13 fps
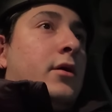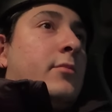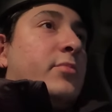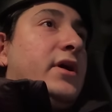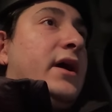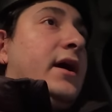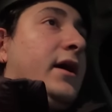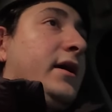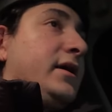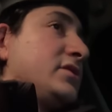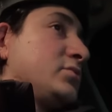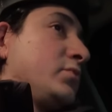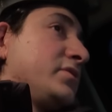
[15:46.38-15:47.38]
But yeah, I
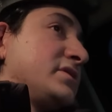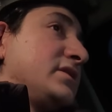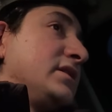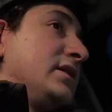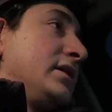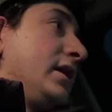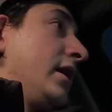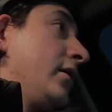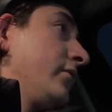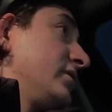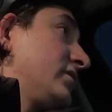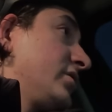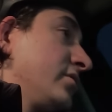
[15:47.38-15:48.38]
guess we'll see
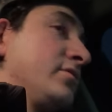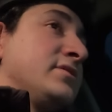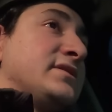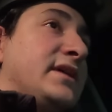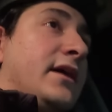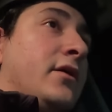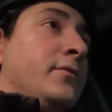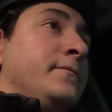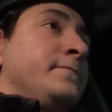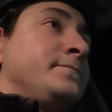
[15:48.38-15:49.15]
how it turns out.